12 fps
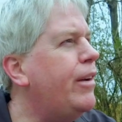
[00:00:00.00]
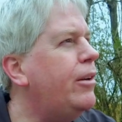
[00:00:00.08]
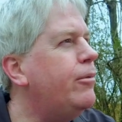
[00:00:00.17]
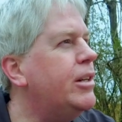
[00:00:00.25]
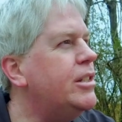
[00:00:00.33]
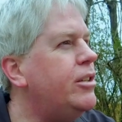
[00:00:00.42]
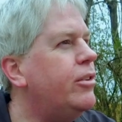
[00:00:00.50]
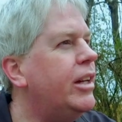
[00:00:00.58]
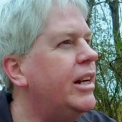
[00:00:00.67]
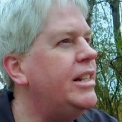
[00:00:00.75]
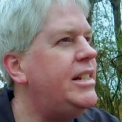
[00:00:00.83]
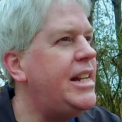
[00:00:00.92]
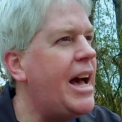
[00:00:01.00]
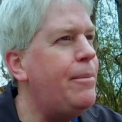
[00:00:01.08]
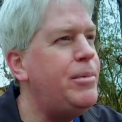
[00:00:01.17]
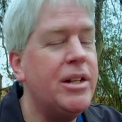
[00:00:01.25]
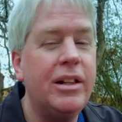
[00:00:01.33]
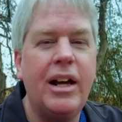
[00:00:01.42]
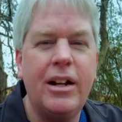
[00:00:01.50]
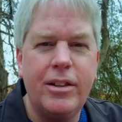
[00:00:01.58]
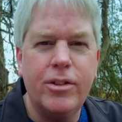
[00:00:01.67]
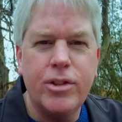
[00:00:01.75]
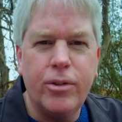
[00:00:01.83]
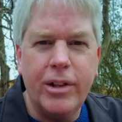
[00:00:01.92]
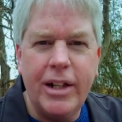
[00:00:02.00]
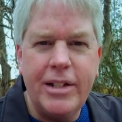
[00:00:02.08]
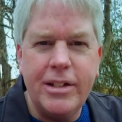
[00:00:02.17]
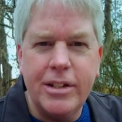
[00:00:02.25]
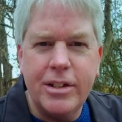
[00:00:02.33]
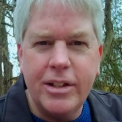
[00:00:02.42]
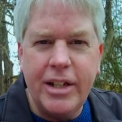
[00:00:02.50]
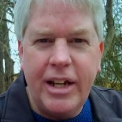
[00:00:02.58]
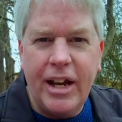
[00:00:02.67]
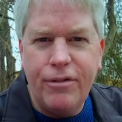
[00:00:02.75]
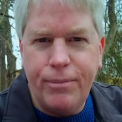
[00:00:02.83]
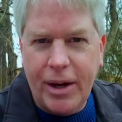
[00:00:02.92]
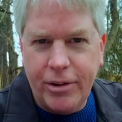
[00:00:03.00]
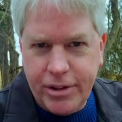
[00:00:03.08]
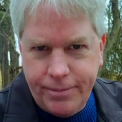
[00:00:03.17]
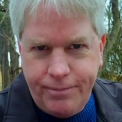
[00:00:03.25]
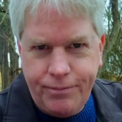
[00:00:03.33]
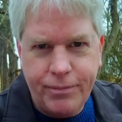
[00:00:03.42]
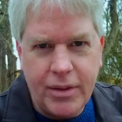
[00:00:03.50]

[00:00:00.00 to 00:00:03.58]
I found was you can adapt a lot of those old lenses to the EF mount,